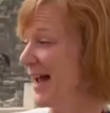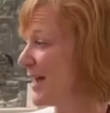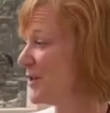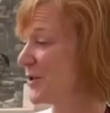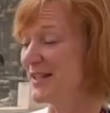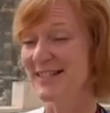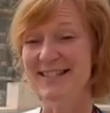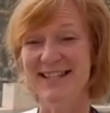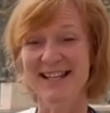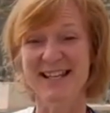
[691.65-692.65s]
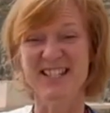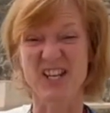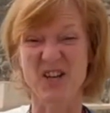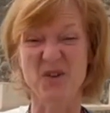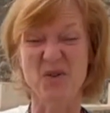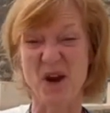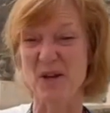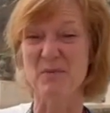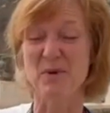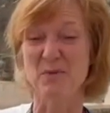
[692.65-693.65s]
As you can see, it's an
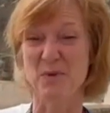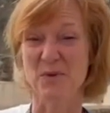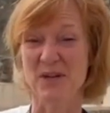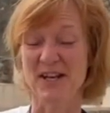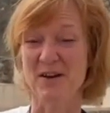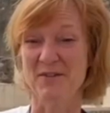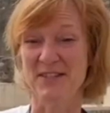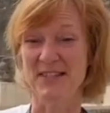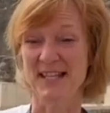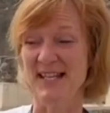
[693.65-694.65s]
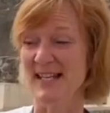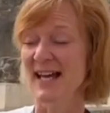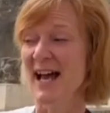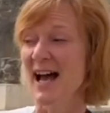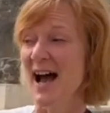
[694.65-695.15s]
incredible ruin of a city